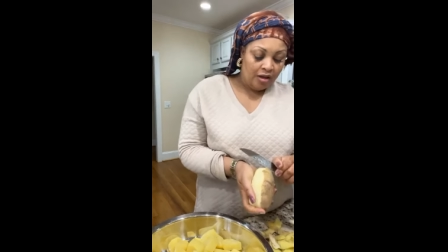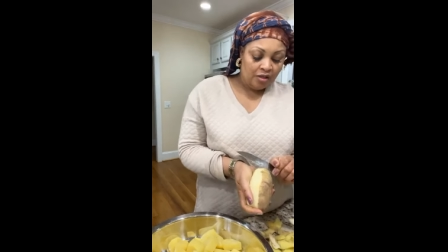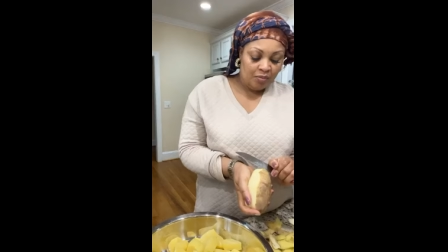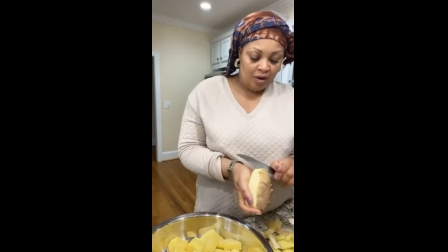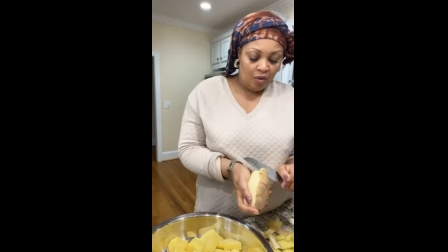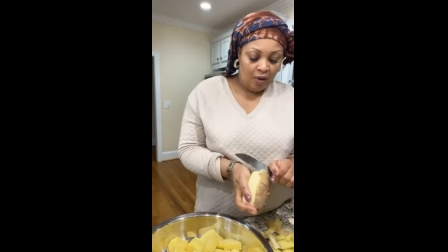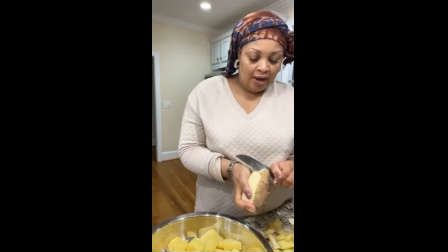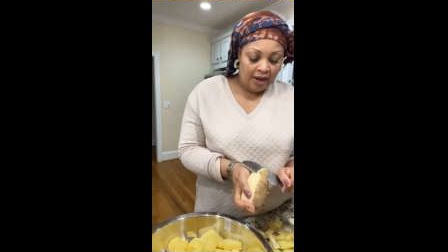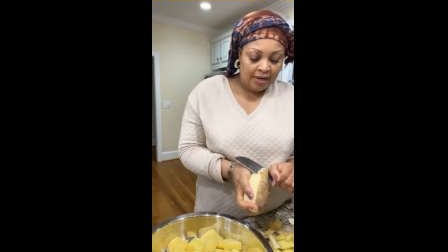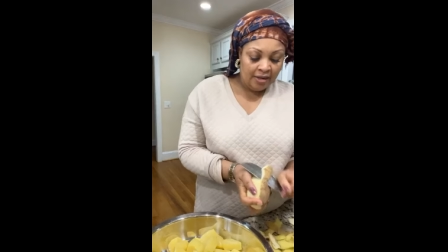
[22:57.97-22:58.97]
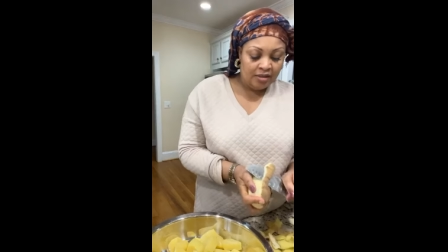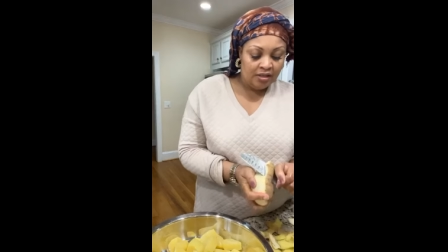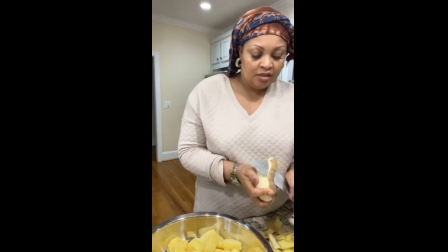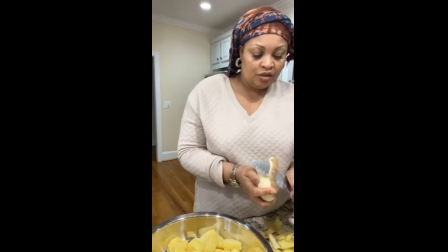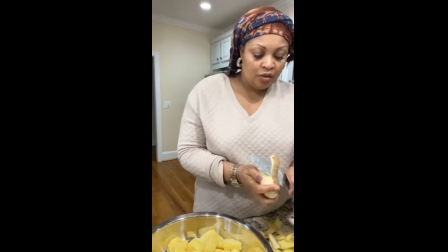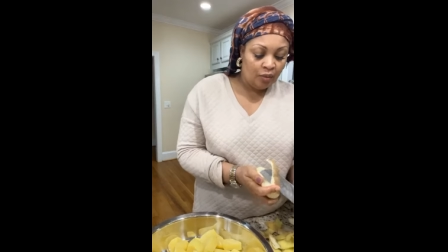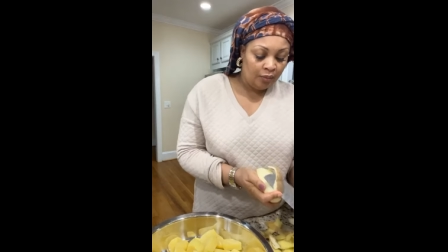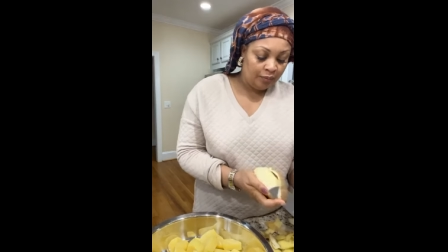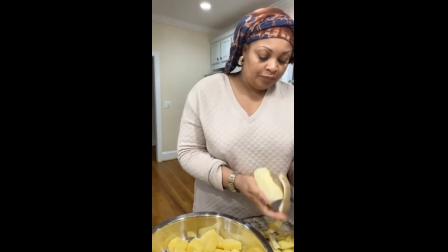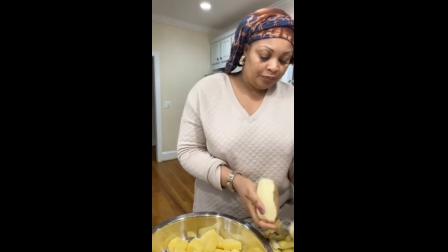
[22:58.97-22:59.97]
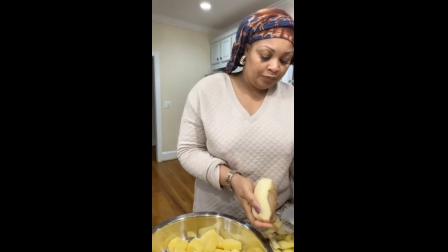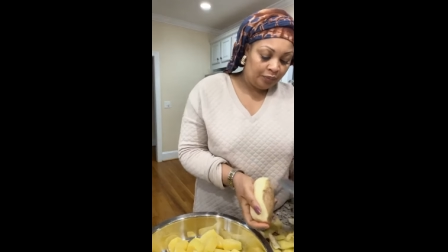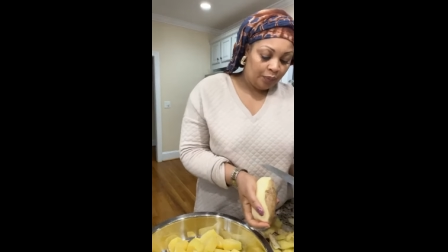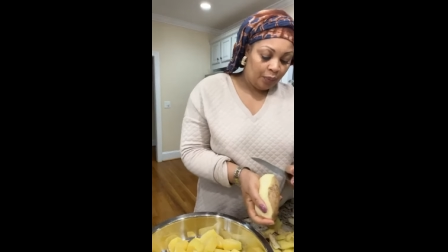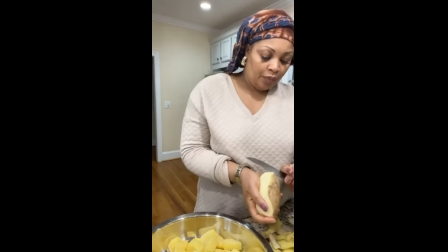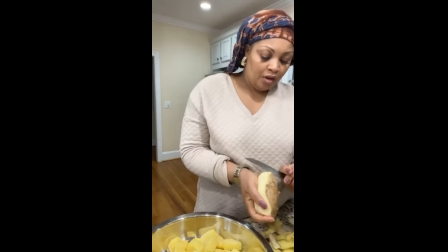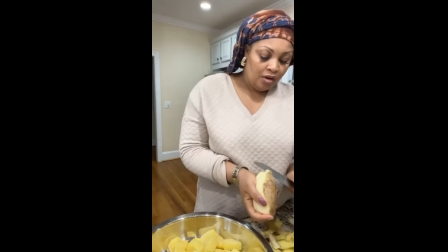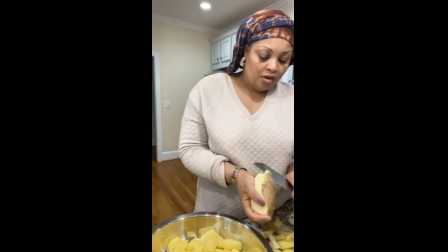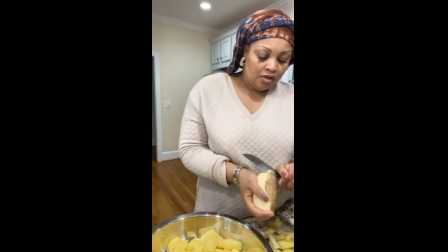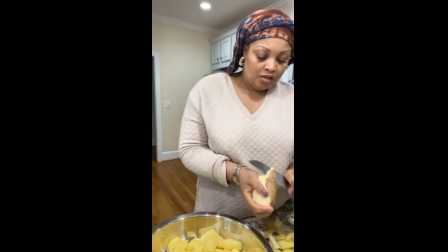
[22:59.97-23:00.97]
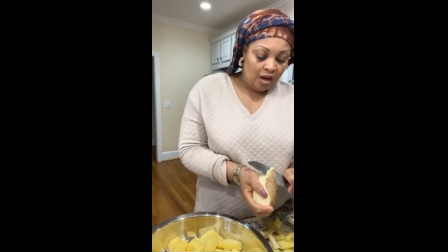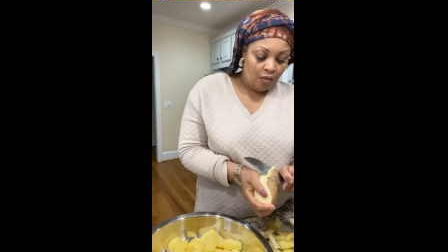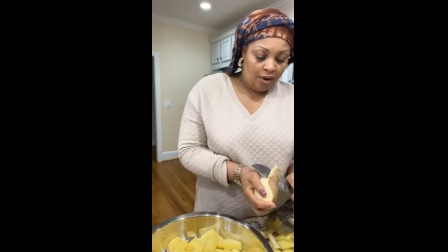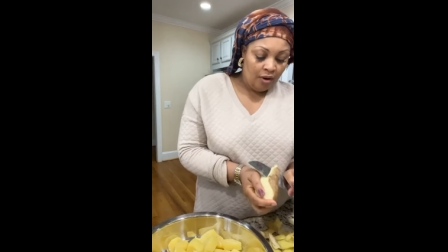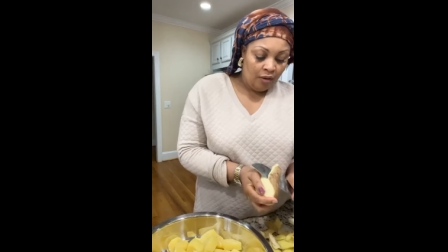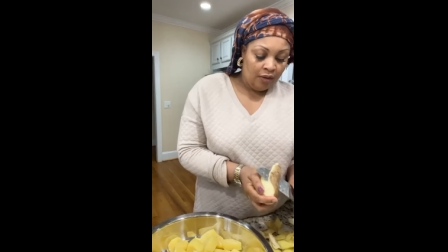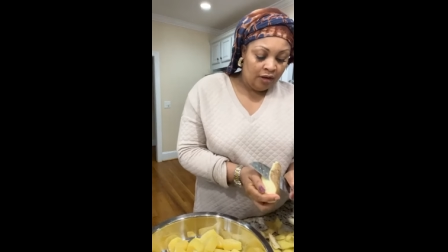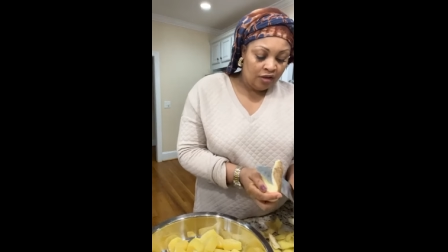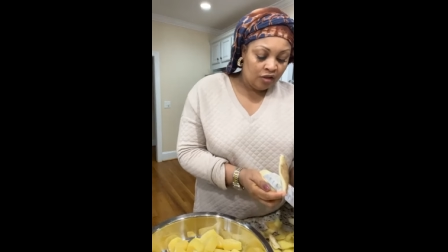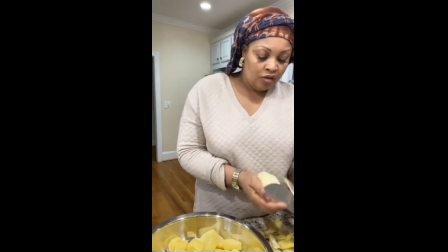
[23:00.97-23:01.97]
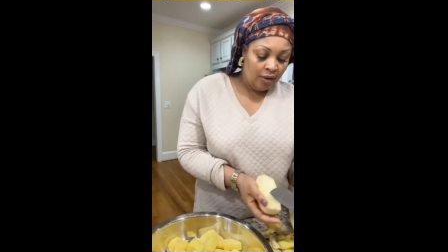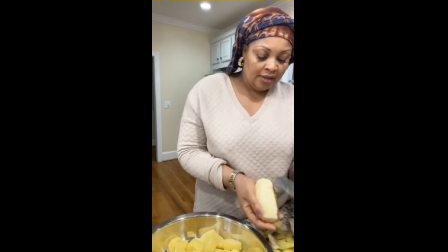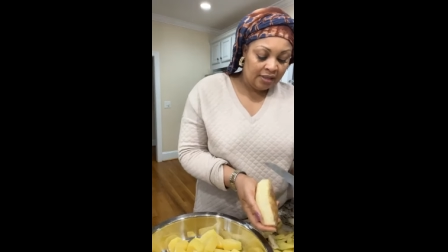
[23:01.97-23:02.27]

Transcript: It's been a while I didn't see snow. So I went under the snow.